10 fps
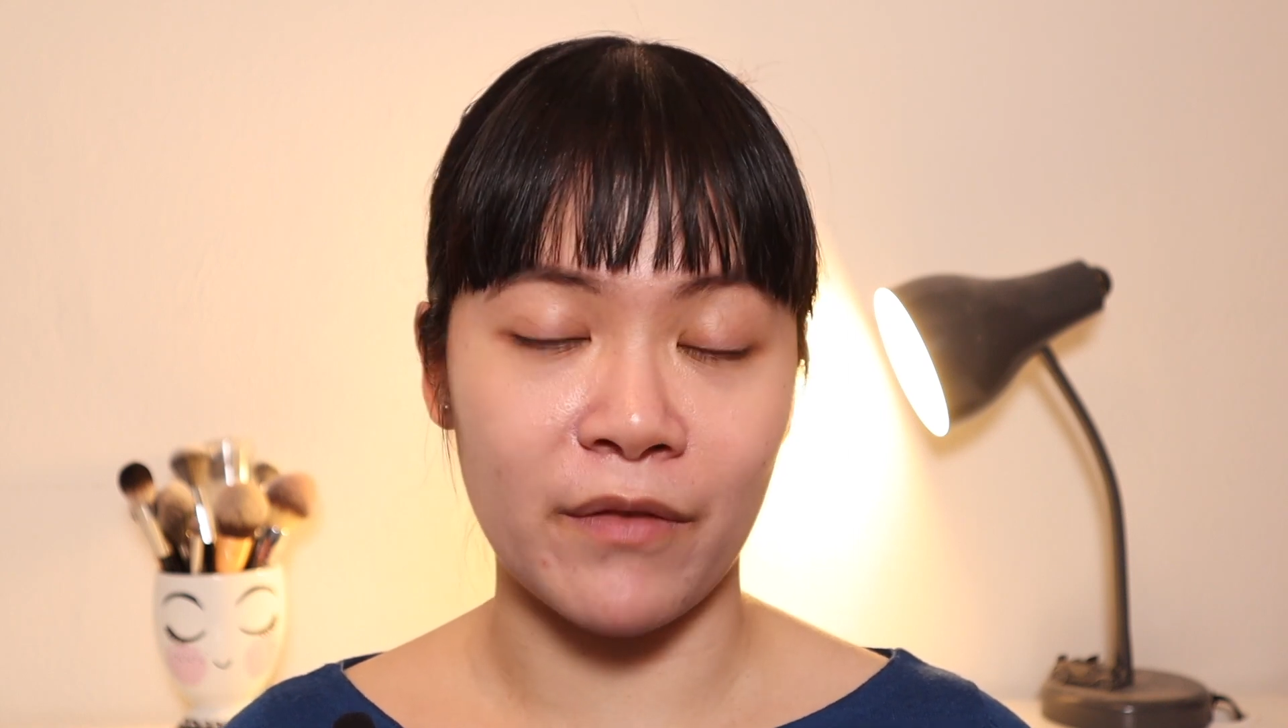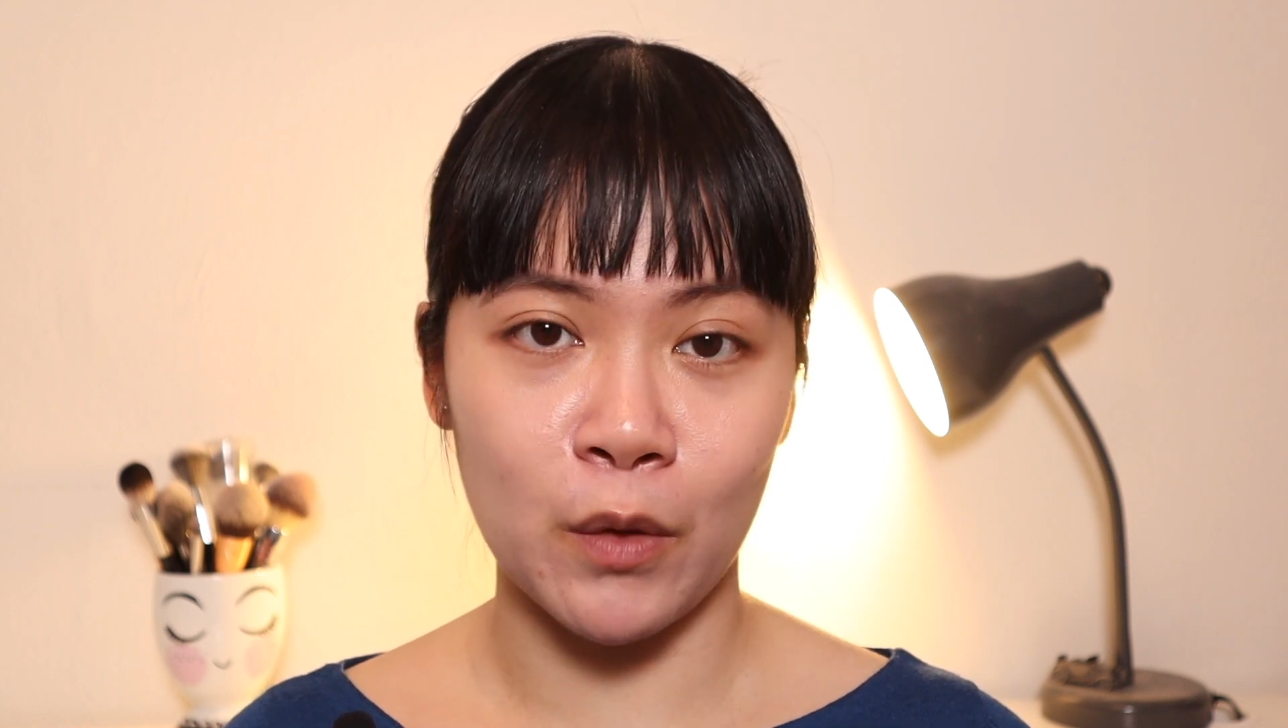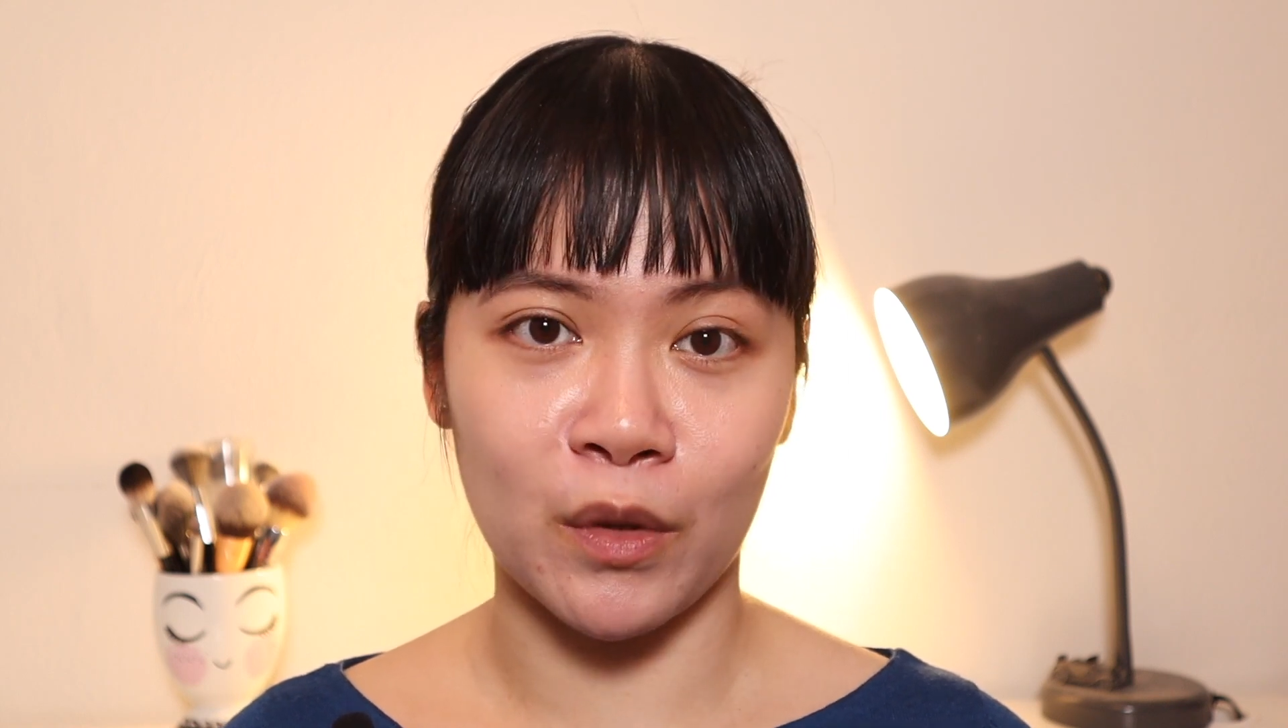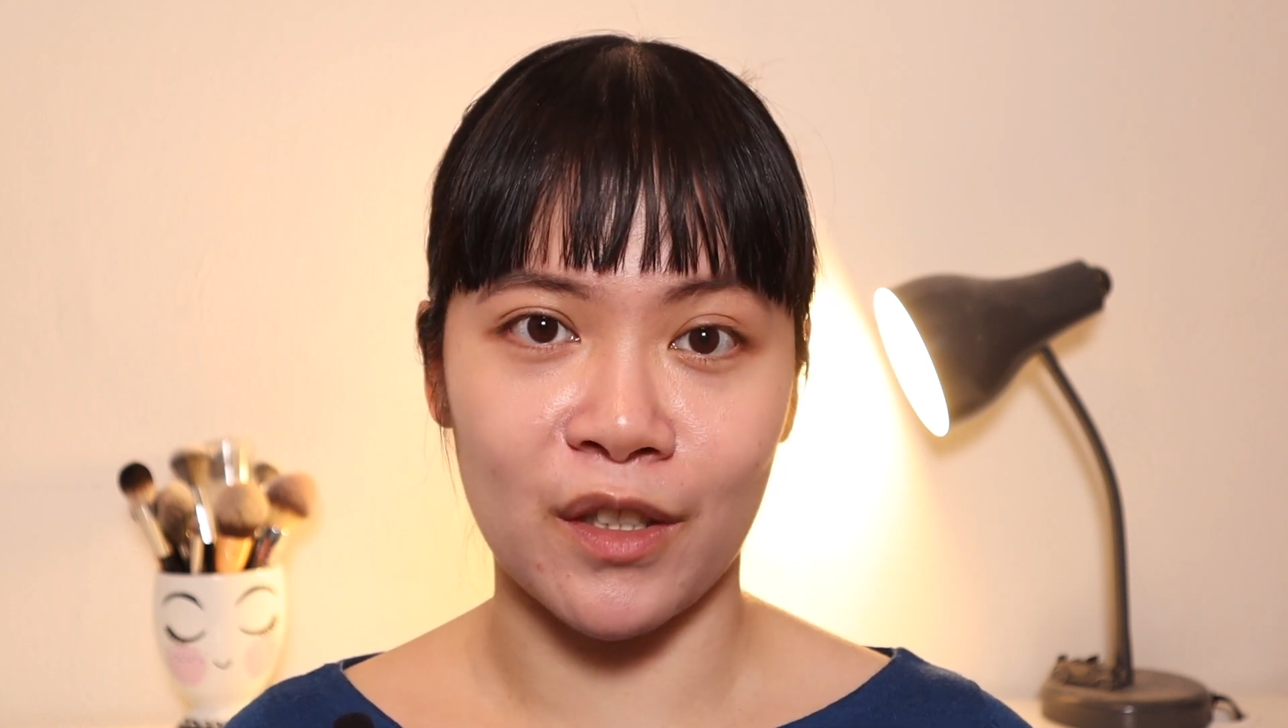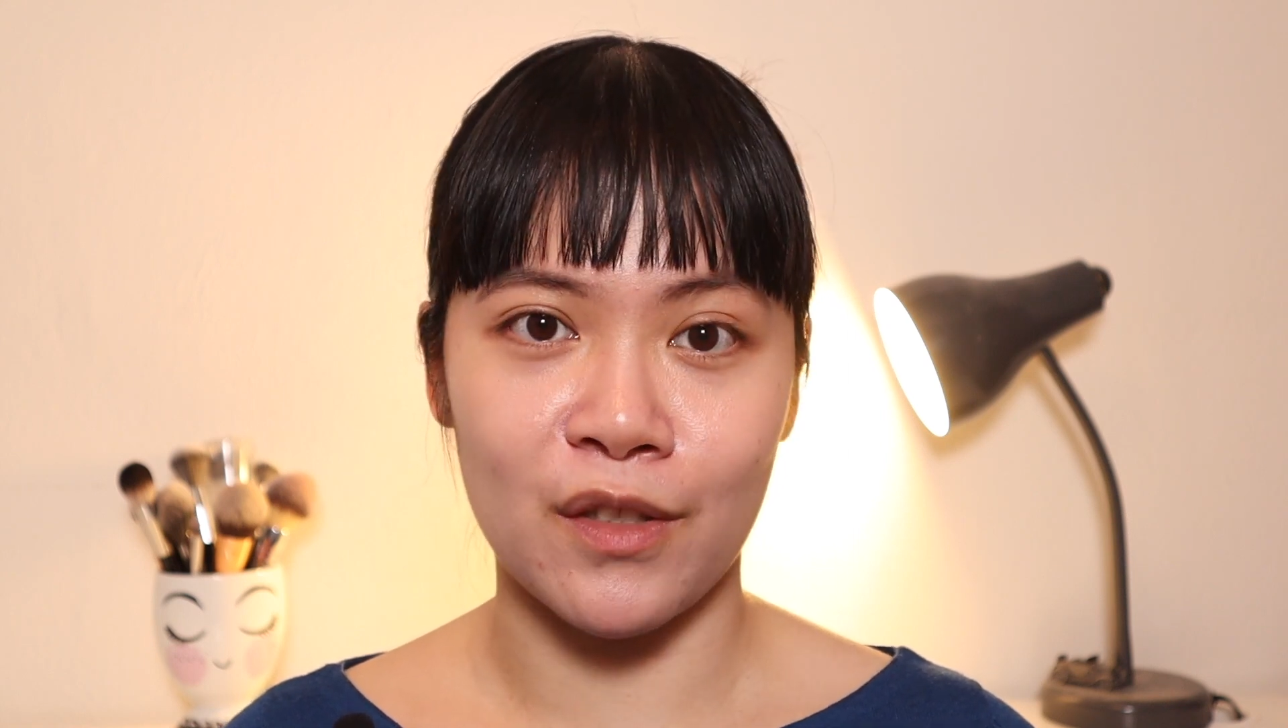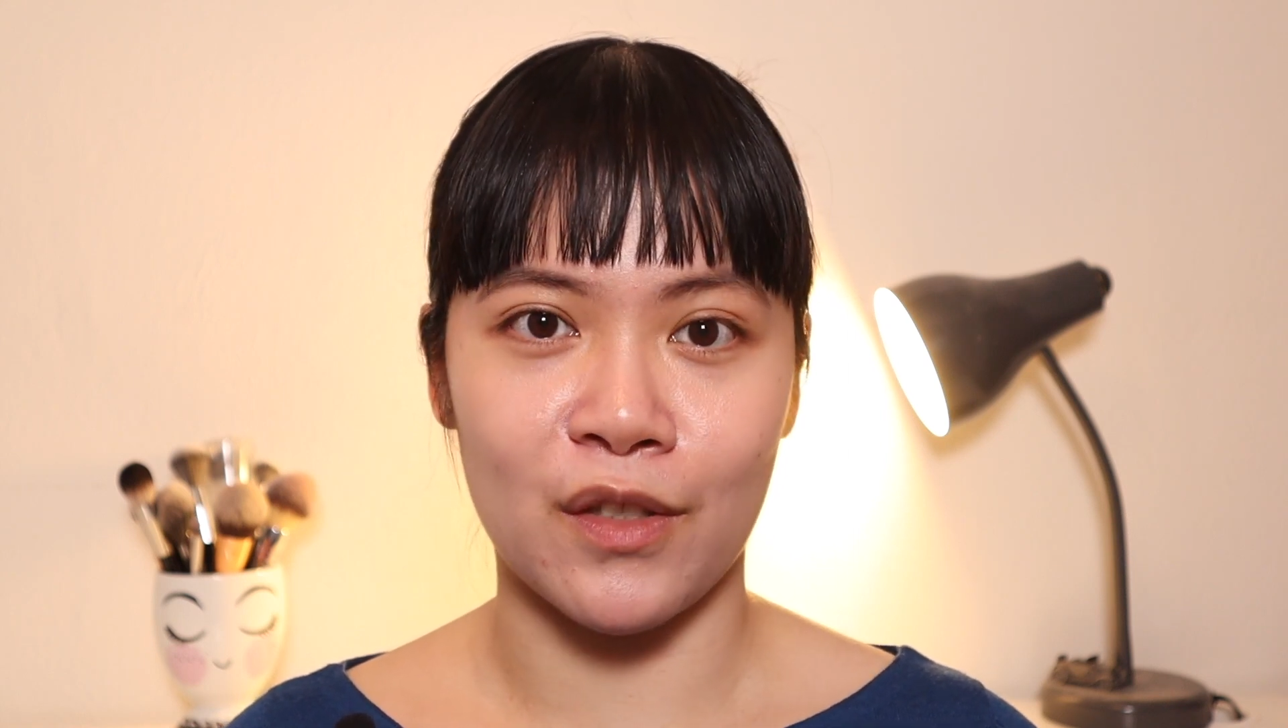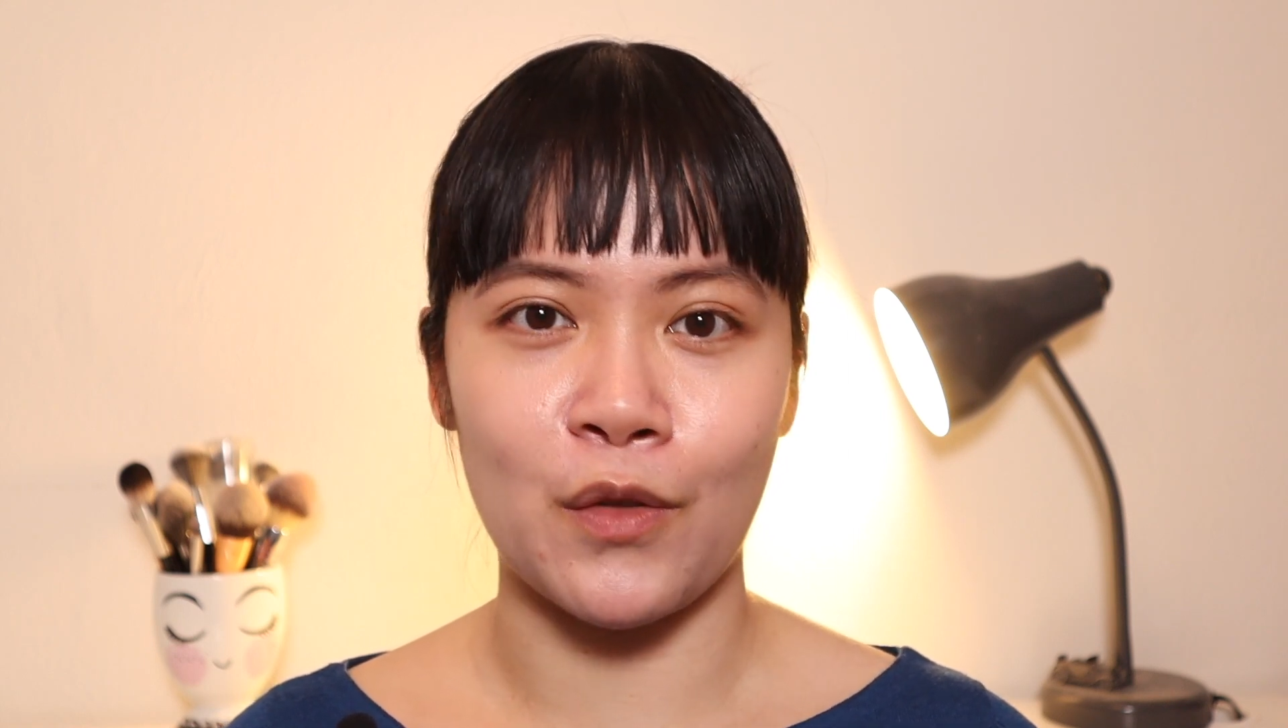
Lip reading: viewers,